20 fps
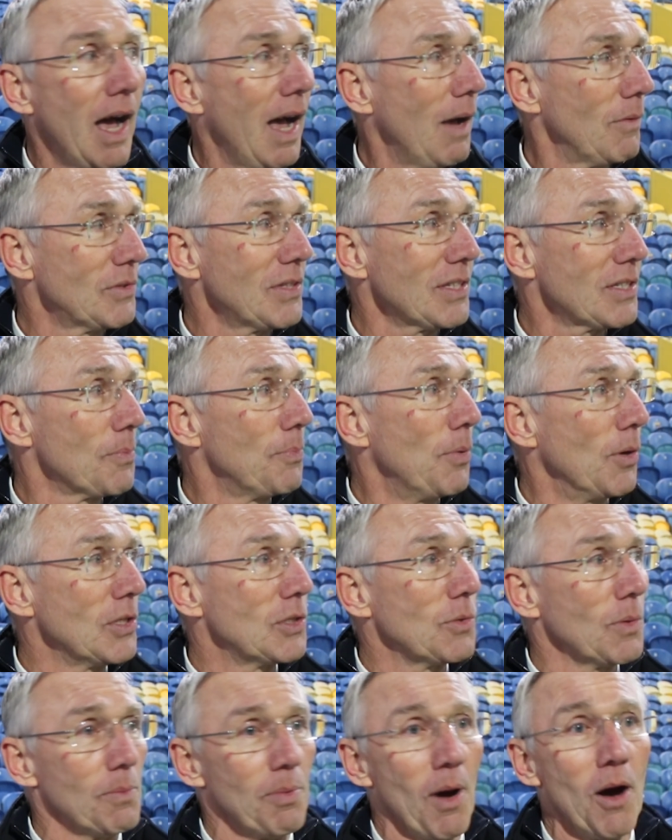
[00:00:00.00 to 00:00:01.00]
I was
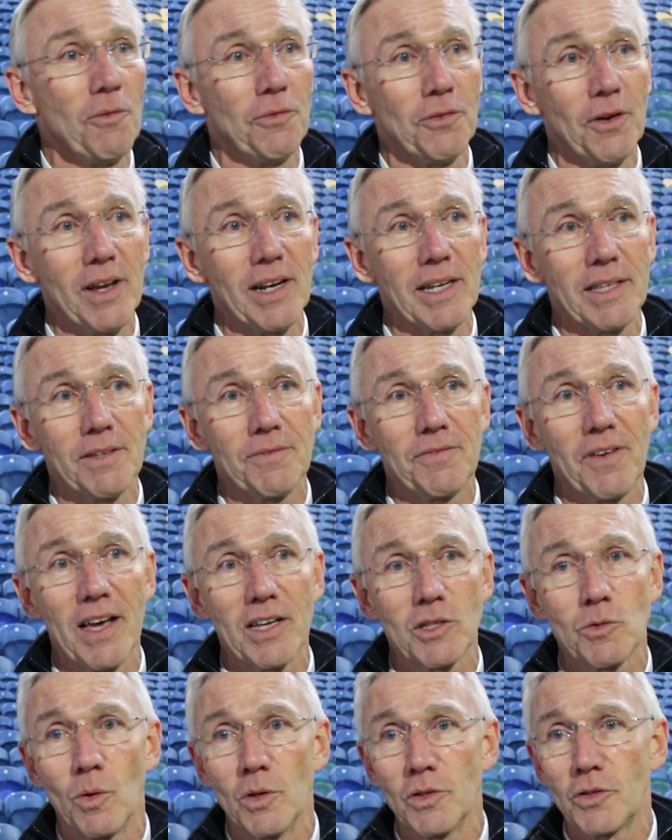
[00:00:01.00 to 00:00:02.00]
disappointed with both, really. The
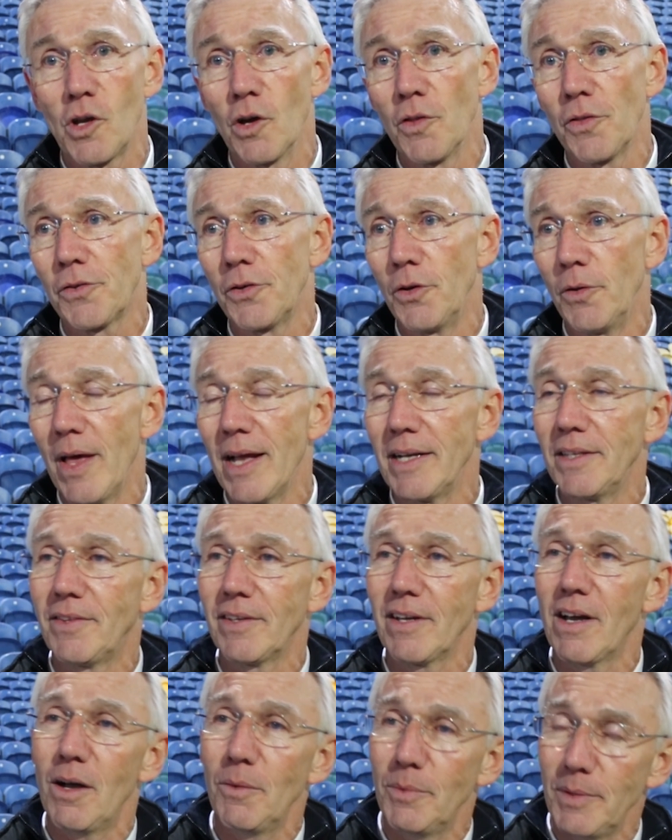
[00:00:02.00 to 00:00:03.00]
first one's gone through there.
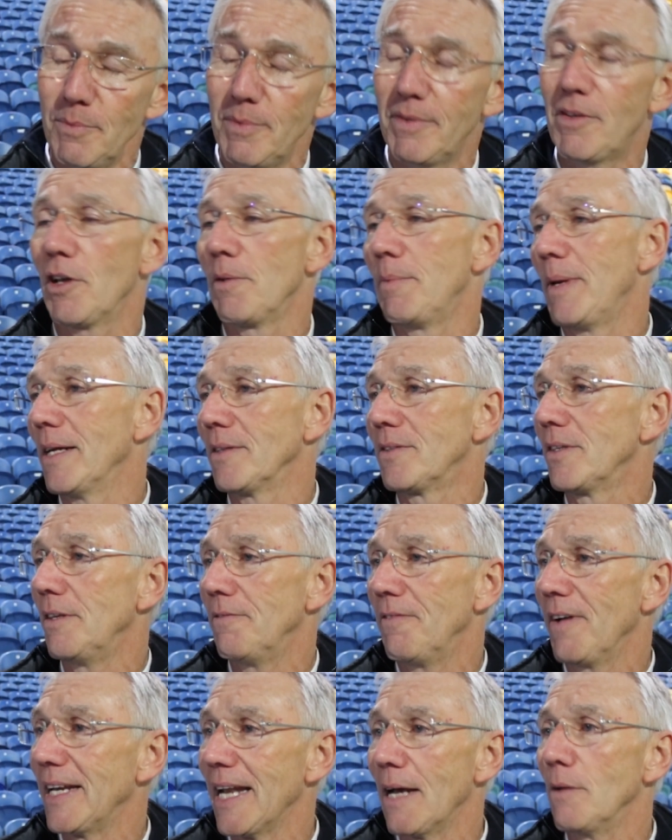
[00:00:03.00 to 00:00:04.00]
Anything, I mean, we've got to be able to
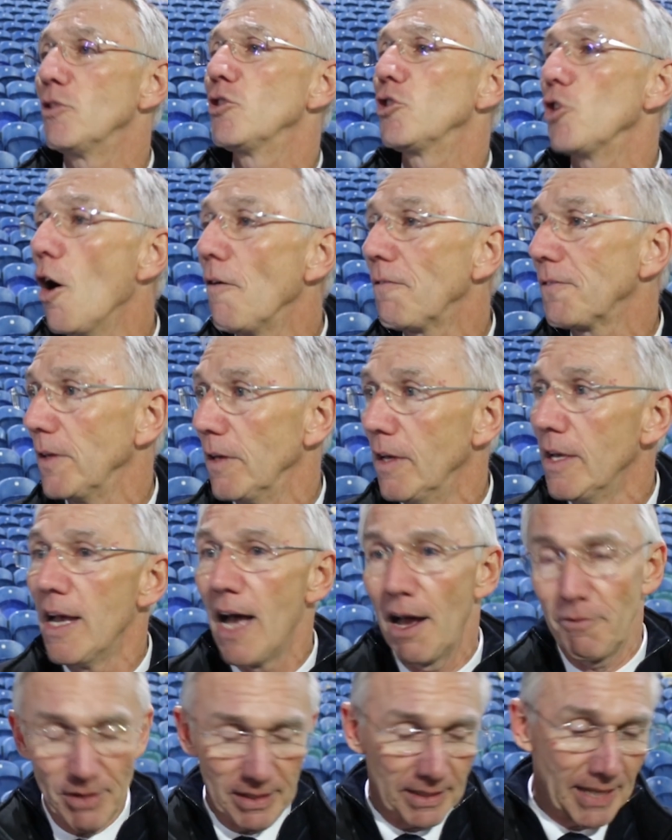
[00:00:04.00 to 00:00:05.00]
defend that. It's soft.
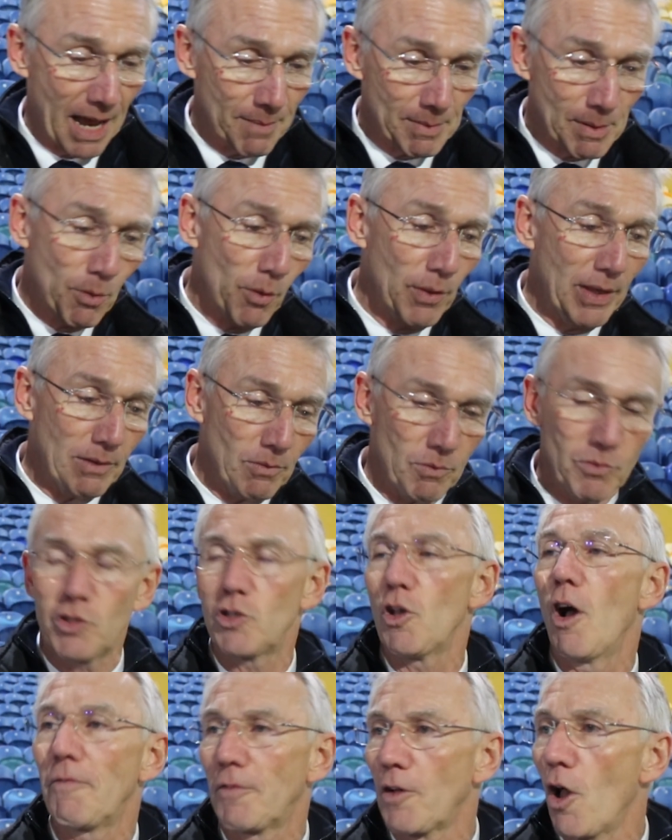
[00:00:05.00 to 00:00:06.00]
I've written down, but the
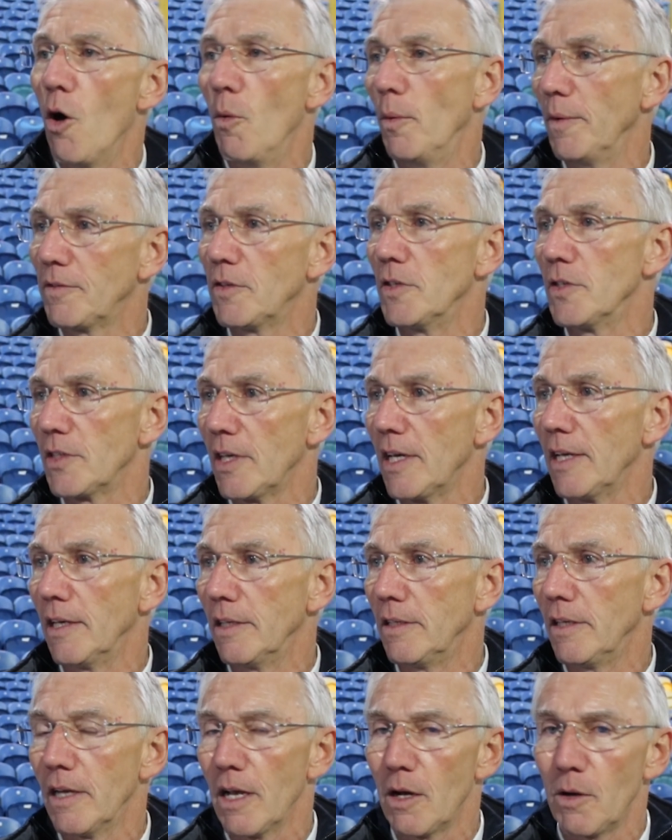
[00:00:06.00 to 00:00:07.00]
soft goal we've
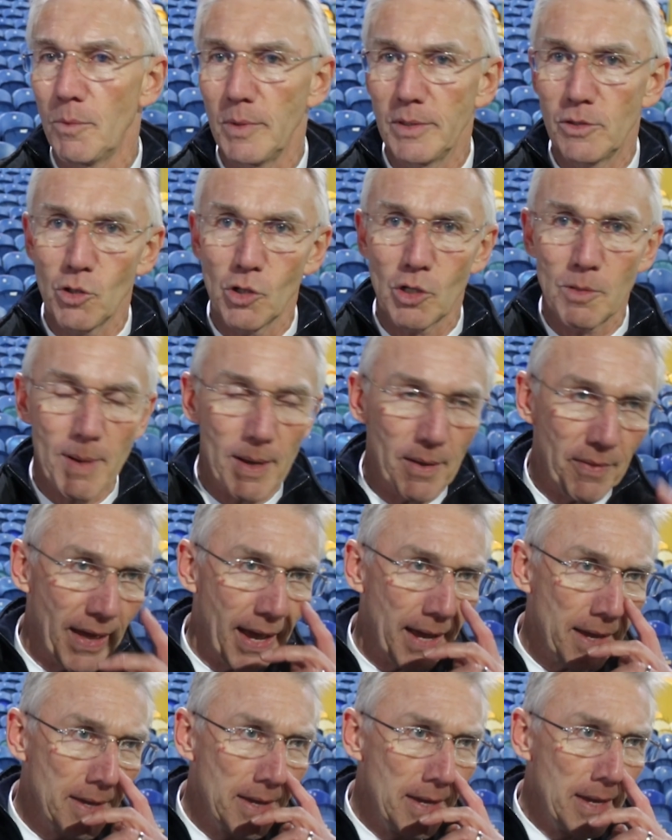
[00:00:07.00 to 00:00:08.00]
conceded, you know, when we talk about
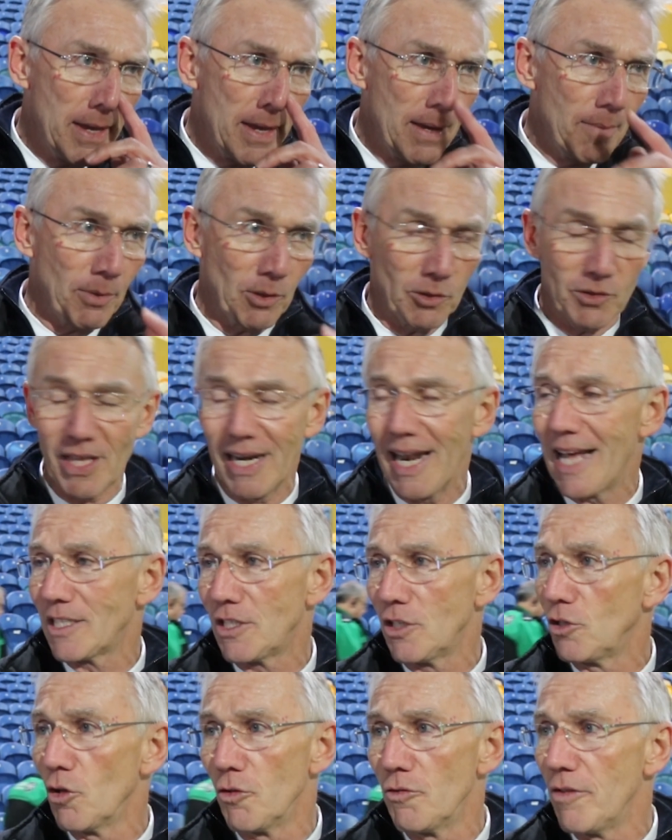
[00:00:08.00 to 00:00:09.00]
that. Because the
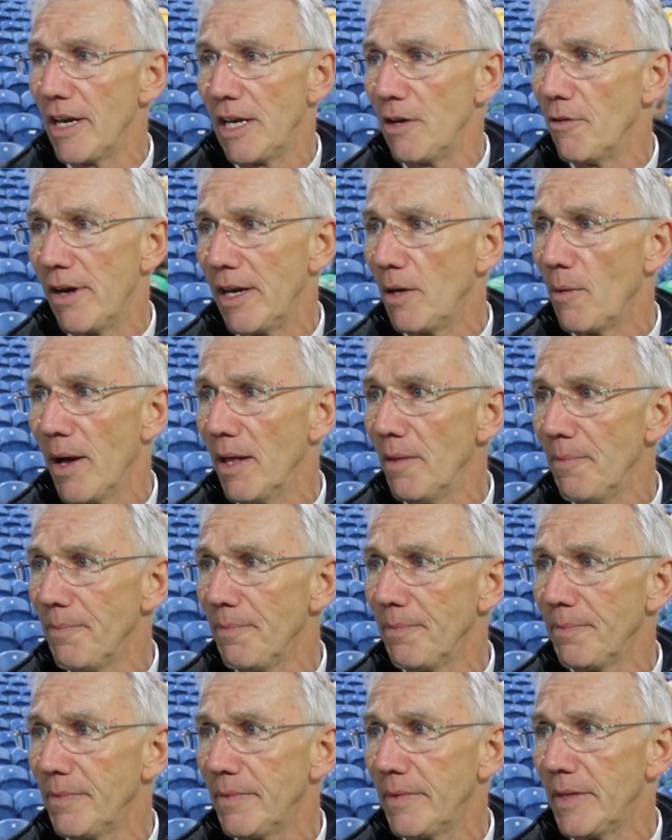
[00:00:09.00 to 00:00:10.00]
lads have done really, really well.
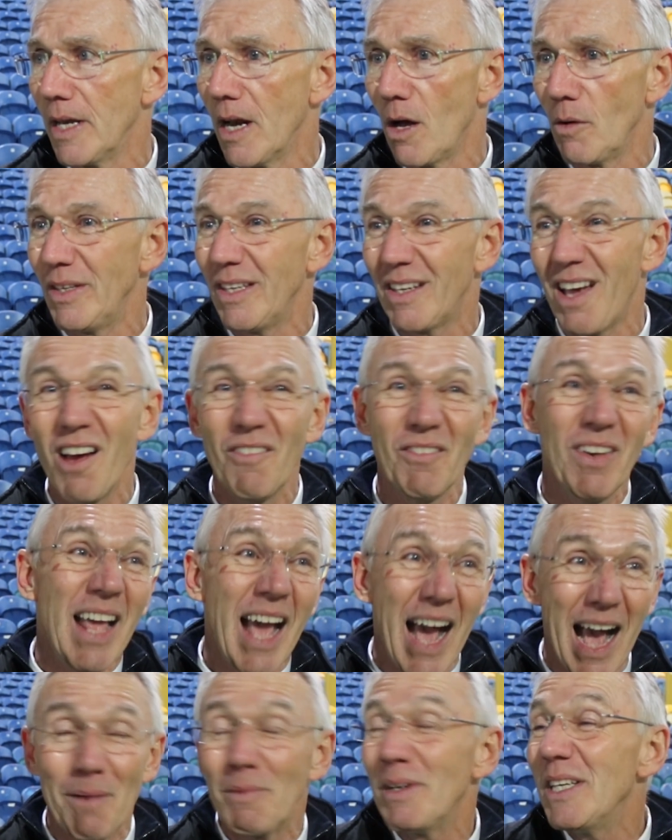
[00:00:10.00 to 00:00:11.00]
You know, you can't.
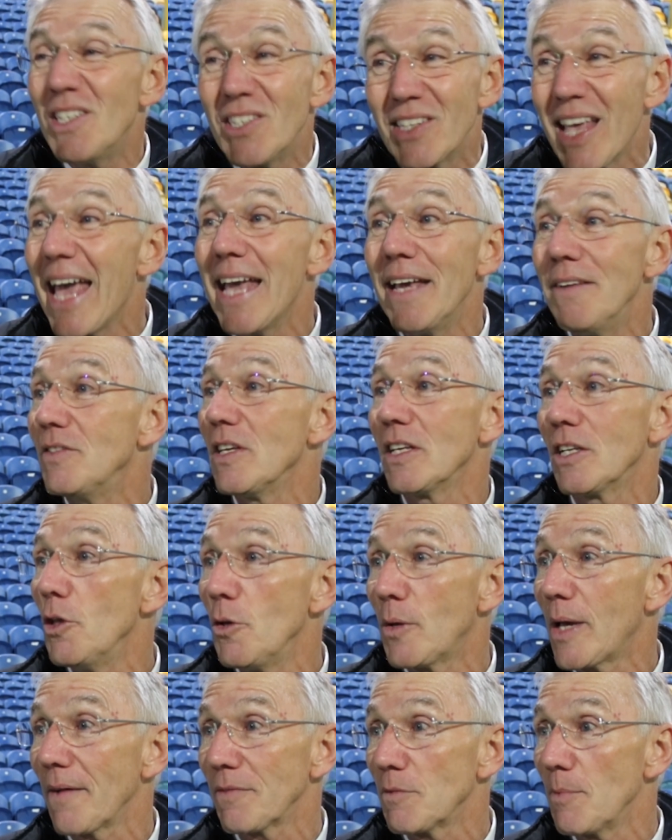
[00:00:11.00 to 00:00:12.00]
How many saves did
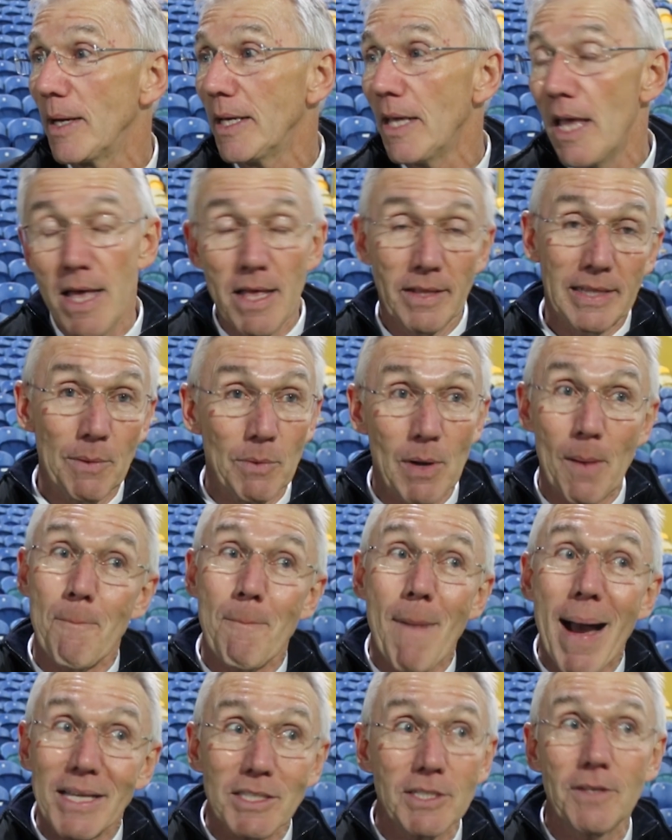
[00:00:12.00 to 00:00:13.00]
Luke have to make? They were a
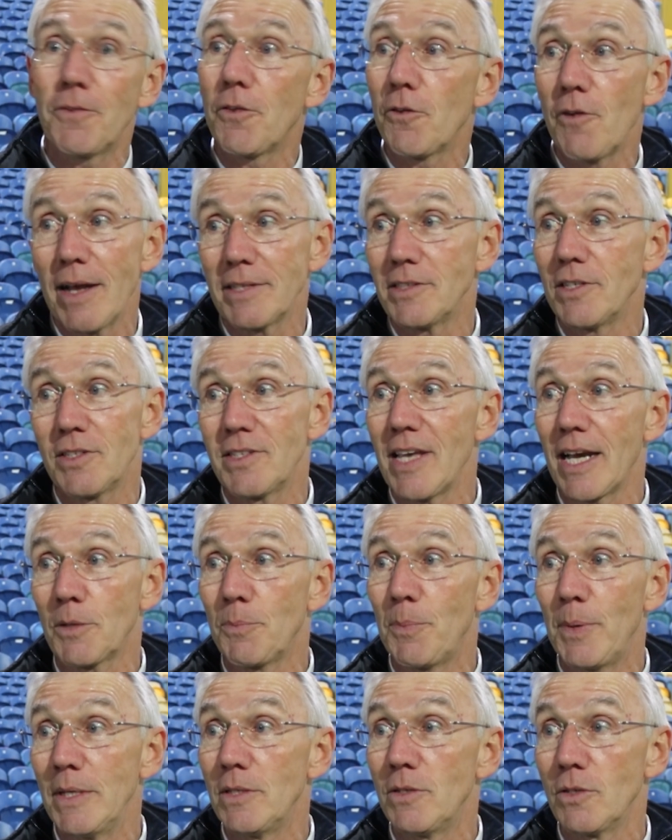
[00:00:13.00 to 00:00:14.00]
massive threat to
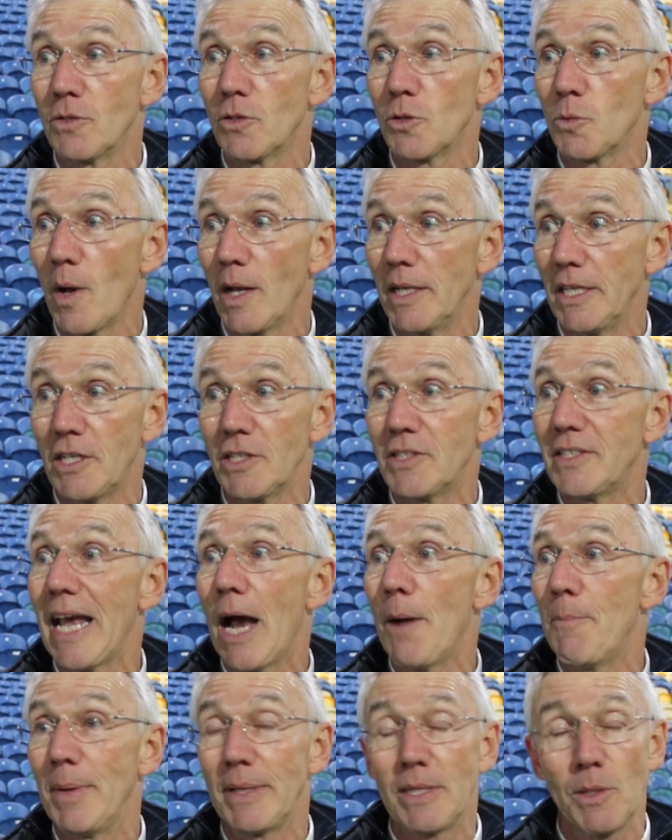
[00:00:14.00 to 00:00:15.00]
set pieces as well. You can see
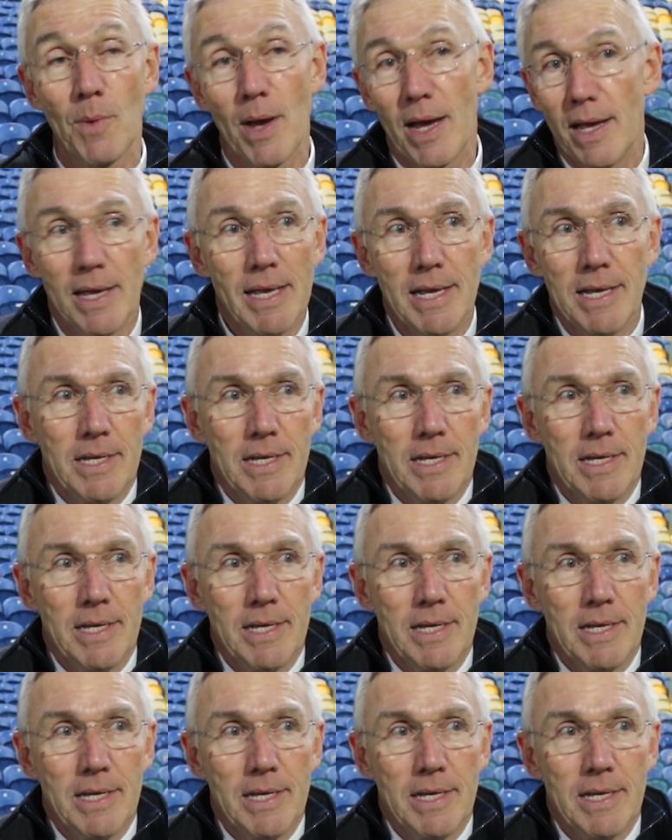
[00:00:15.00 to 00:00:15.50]
how big they were.